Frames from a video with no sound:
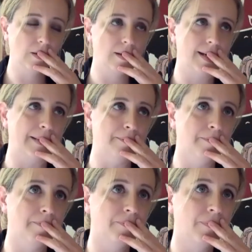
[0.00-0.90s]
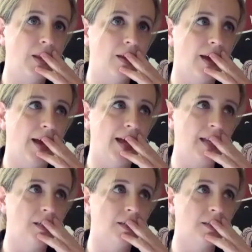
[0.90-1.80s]
um,
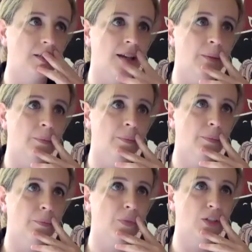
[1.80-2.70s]
and um,